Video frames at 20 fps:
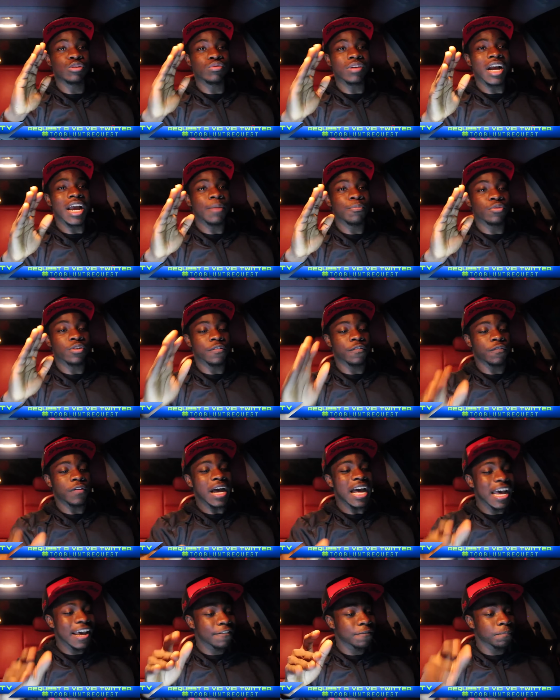Grime
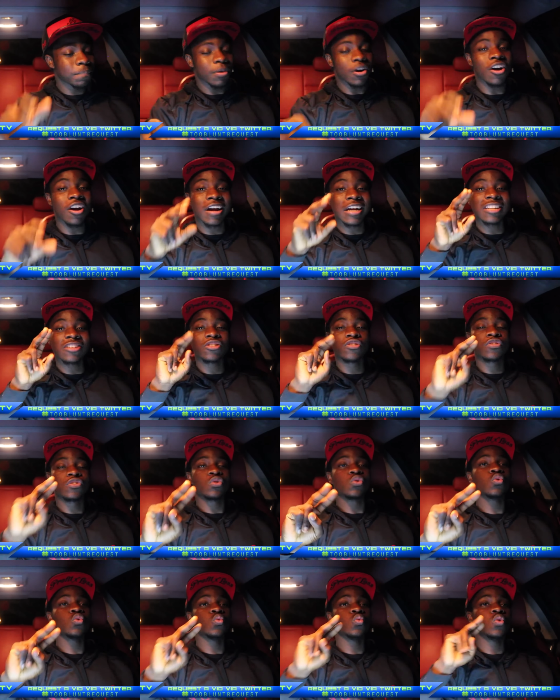Revive Part
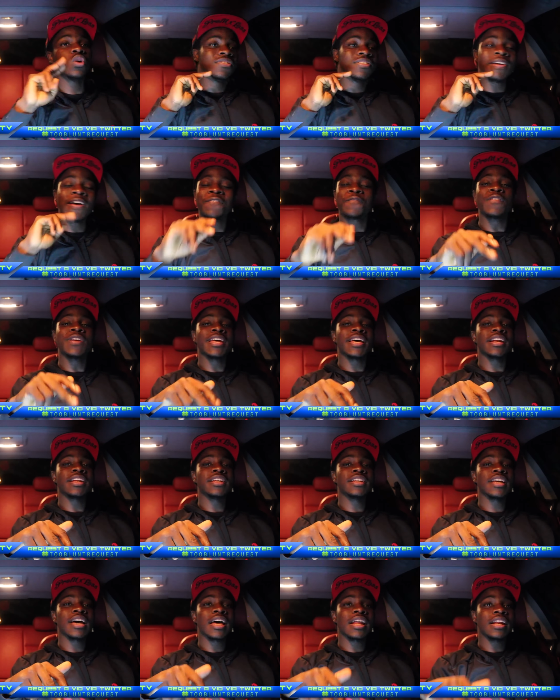2.
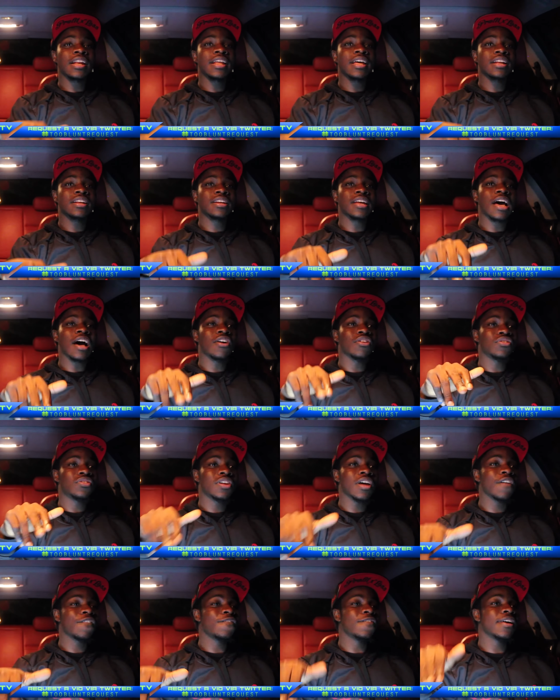Definitely not a letdown.
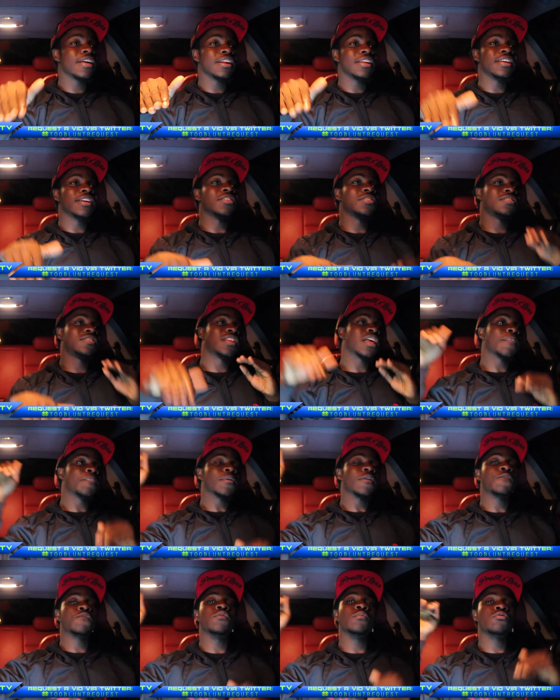Definitely a step
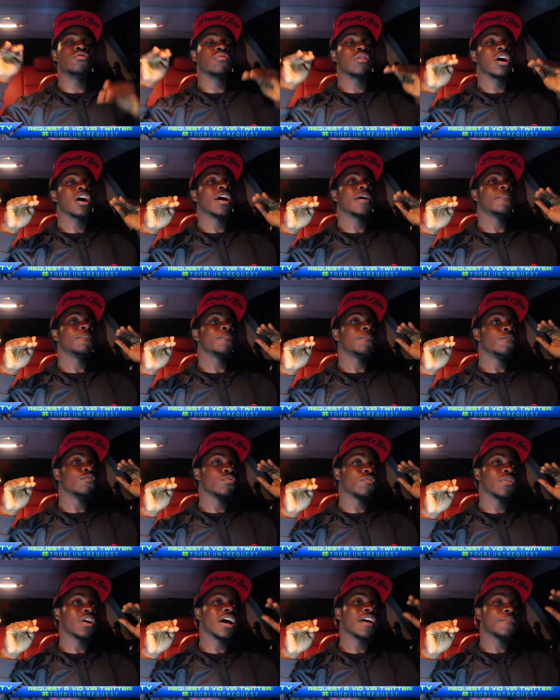up from Grime
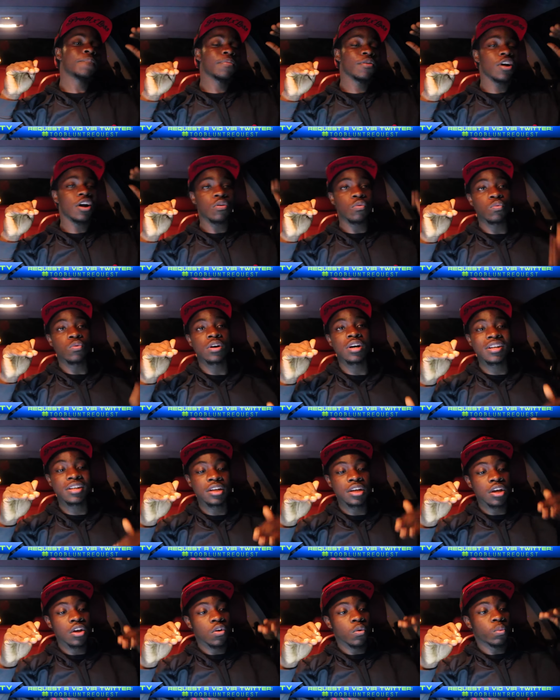Revive Part 1.